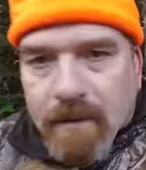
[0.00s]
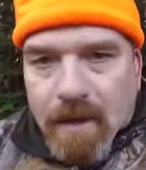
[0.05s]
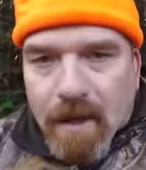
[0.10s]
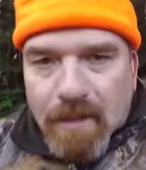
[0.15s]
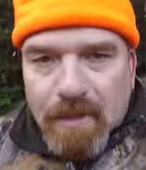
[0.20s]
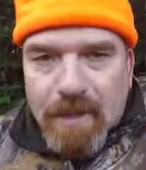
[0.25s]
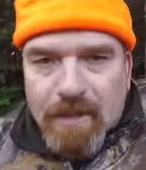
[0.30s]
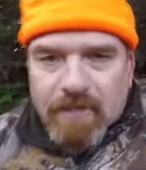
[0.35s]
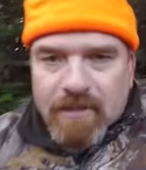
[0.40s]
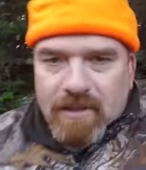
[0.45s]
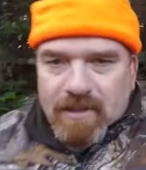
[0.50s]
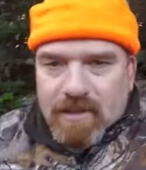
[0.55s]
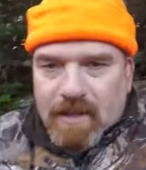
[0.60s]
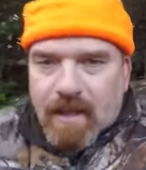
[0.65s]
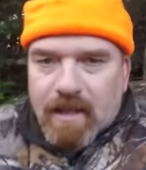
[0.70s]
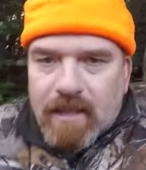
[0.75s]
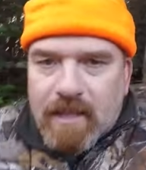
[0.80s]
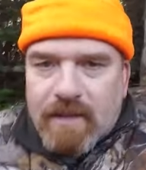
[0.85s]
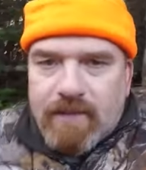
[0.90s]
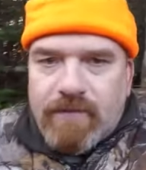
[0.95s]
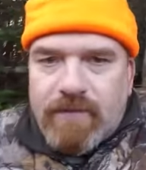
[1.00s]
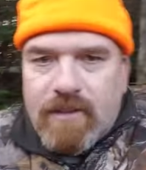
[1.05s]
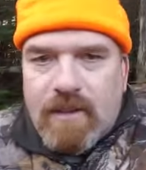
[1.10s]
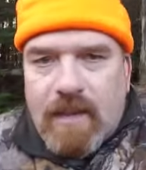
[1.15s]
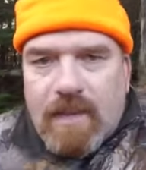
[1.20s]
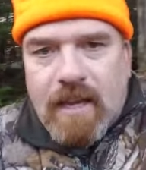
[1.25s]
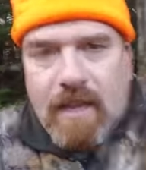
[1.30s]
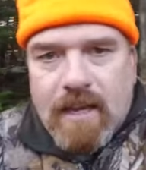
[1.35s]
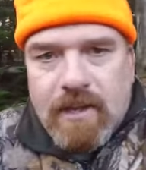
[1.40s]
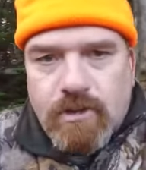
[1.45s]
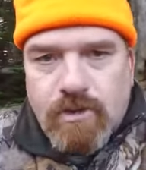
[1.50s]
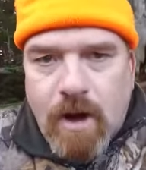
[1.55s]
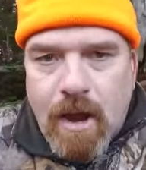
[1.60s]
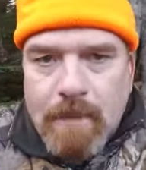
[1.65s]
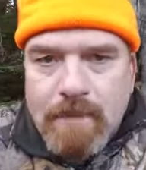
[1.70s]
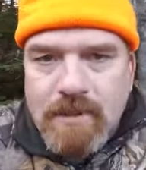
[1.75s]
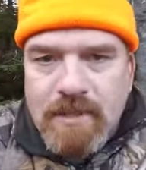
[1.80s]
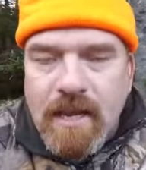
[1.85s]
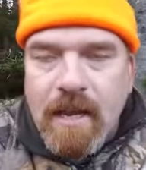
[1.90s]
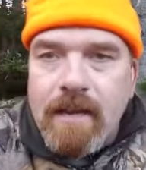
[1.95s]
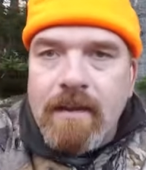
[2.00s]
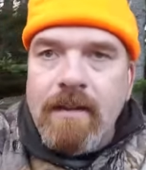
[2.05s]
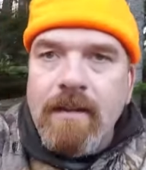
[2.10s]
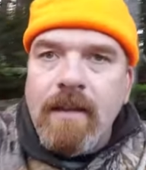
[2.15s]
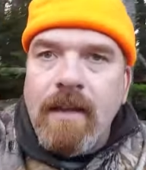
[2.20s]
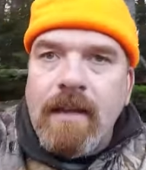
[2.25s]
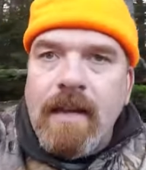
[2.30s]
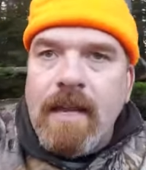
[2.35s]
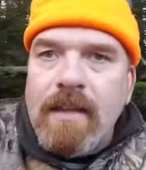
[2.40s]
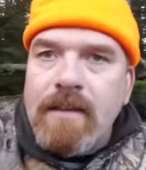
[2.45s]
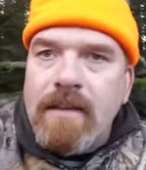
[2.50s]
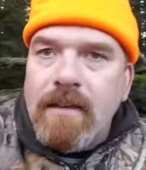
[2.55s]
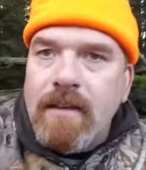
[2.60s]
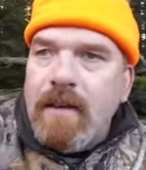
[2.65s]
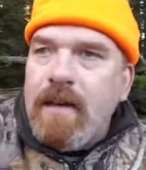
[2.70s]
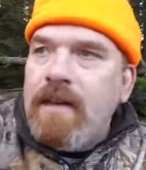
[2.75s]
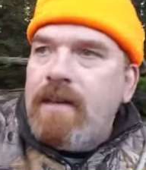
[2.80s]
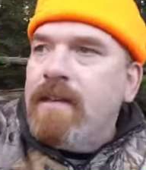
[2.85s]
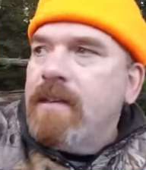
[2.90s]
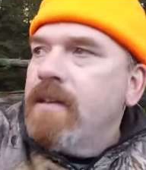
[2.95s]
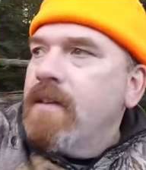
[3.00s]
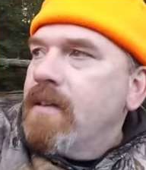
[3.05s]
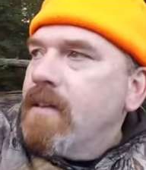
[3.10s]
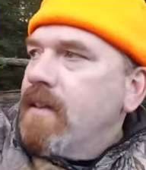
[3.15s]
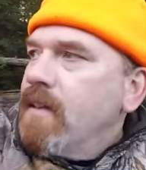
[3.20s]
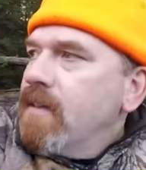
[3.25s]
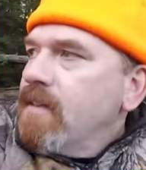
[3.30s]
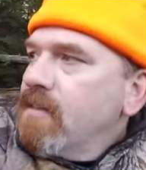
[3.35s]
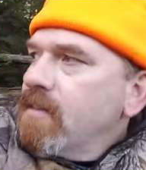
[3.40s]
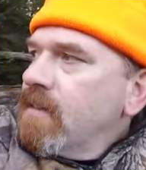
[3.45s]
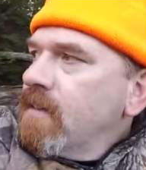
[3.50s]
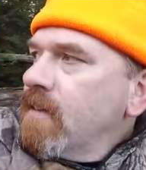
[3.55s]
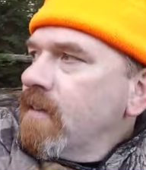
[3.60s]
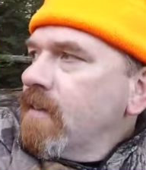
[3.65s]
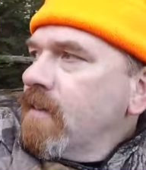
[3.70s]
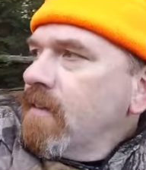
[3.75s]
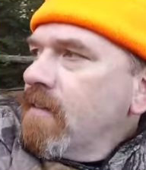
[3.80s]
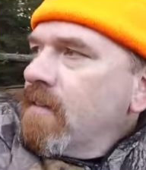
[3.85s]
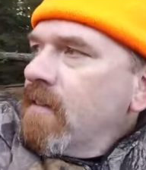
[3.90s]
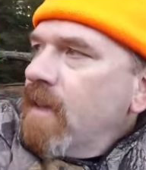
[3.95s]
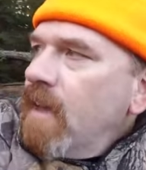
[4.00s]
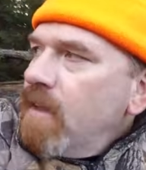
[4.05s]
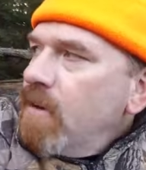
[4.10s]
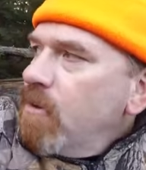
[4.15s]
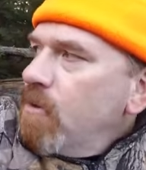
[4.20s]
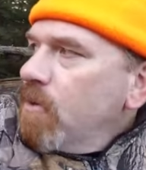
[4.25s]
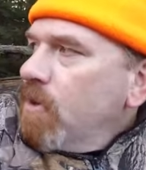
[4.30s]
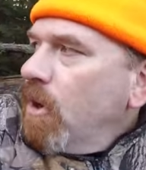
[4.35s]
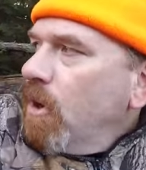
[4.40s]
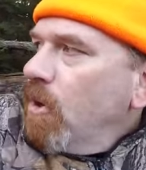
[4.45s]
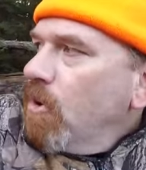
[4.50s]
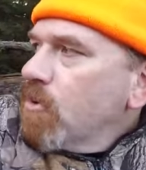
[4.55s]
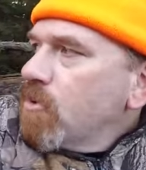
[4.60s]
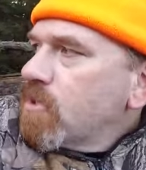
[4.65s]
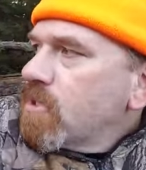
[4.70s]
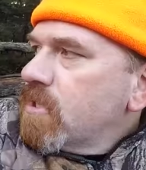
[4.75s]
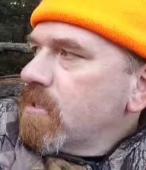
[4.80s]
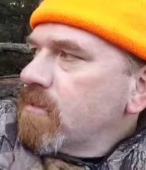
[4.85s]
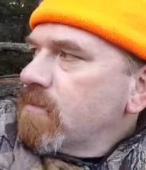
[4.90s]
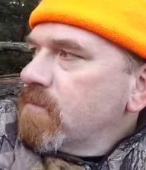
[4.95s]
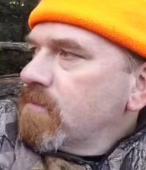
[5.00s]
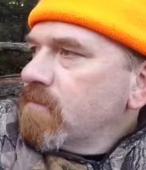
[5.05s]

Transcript: I'll leave it. I'll leave the uh, trap set again tonight, and who knows?